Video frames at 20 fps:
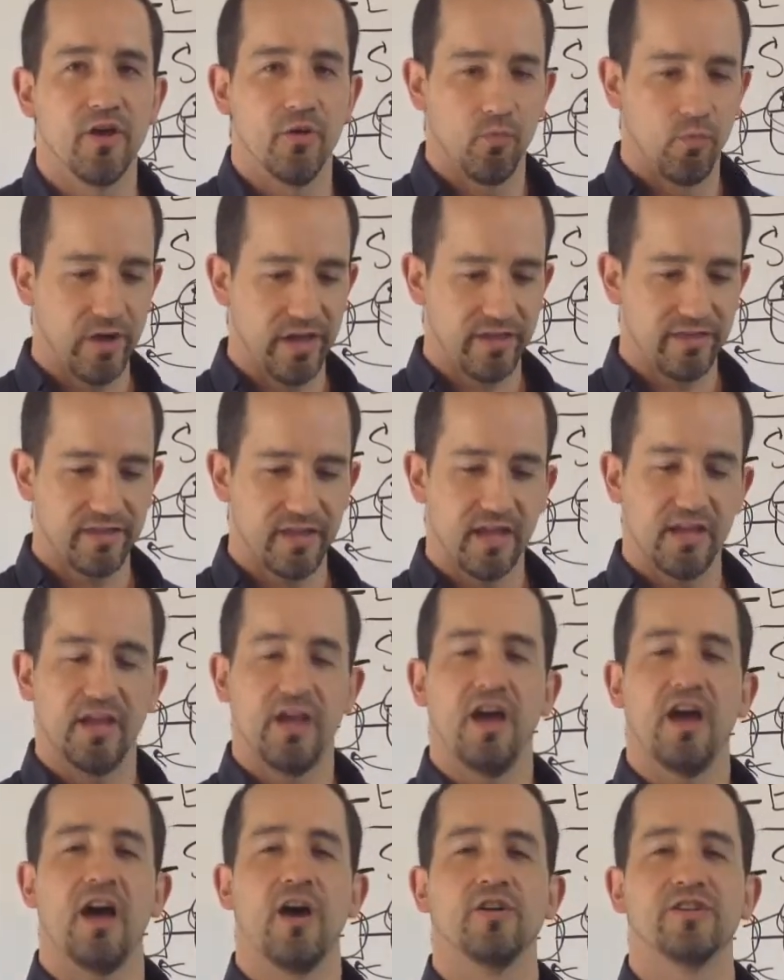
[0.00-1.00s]
with
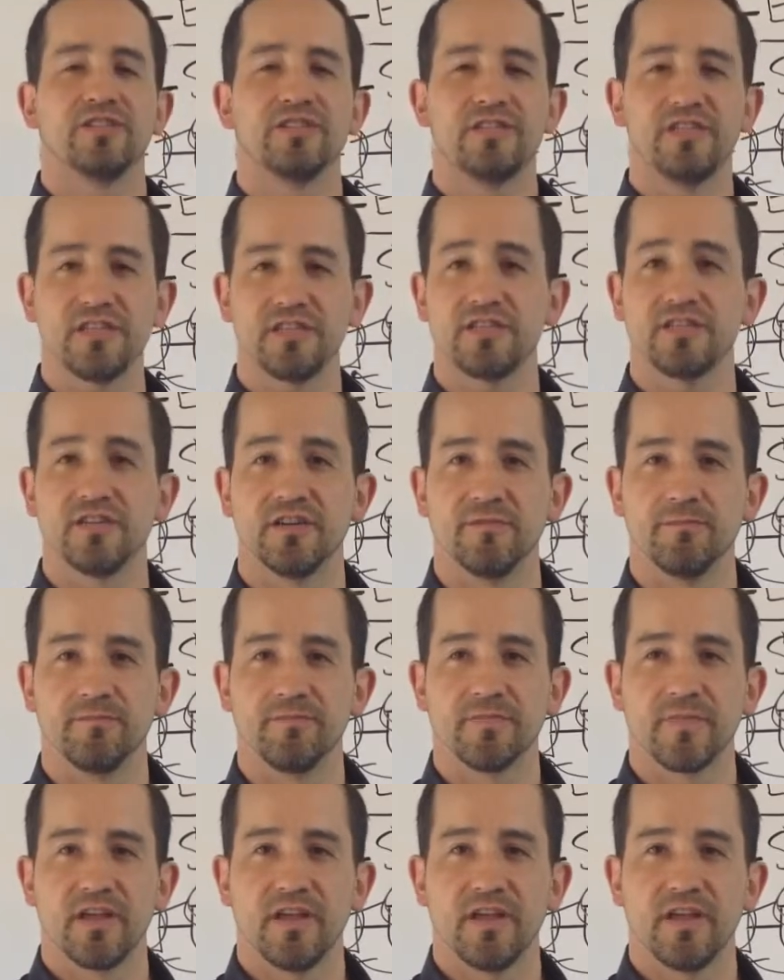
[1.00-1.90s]
a system